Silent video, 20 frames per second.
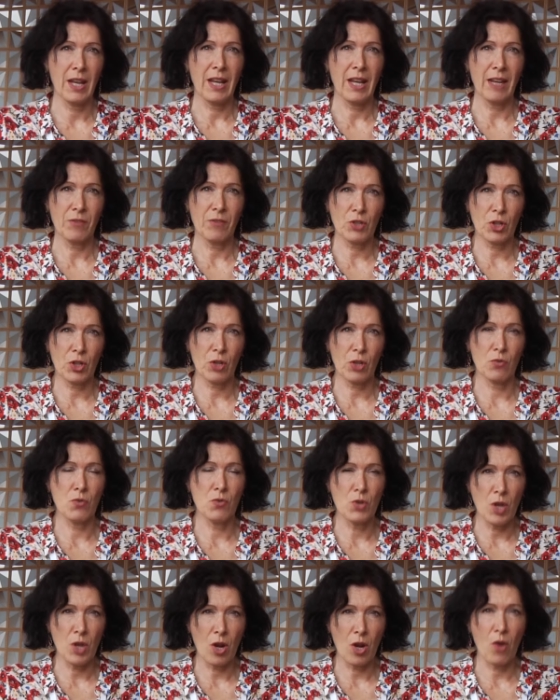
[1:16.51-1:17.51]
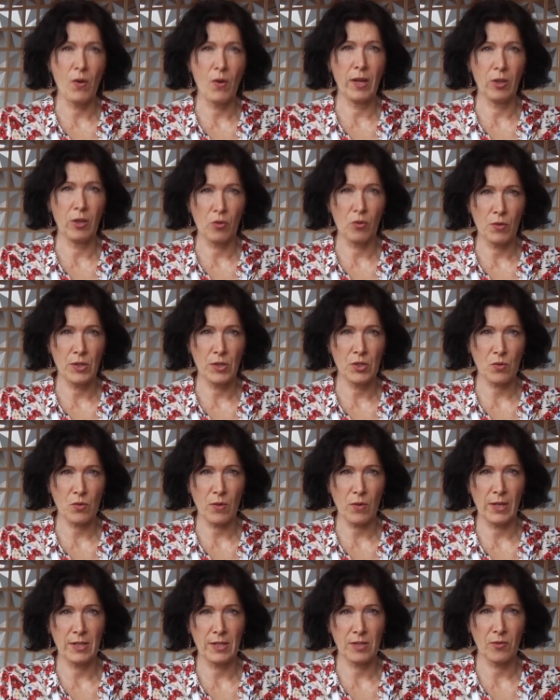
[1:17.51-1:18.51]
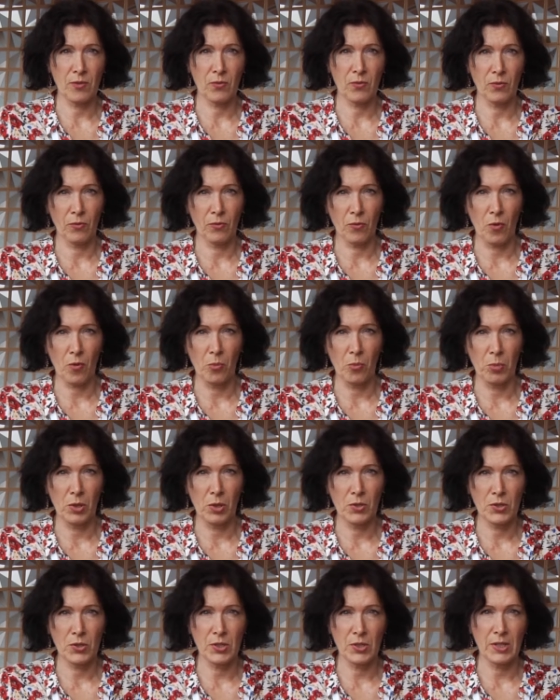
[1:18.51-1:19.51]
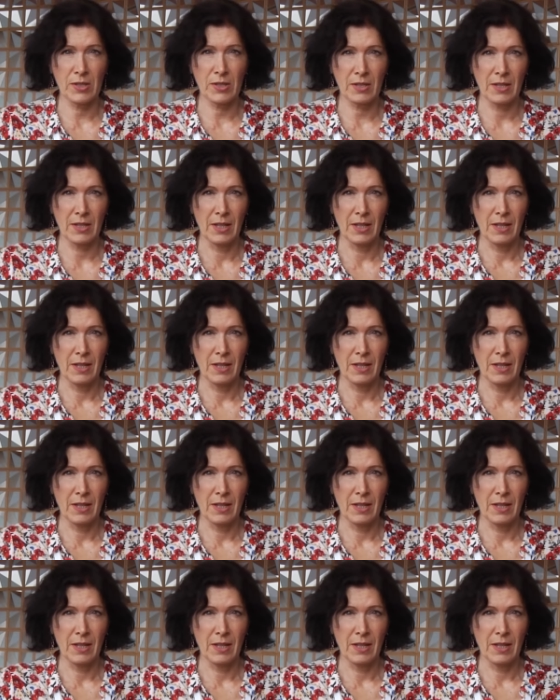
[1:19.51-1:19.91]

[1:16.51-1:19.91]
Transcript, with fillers: have shown no increased rates of thrombosis.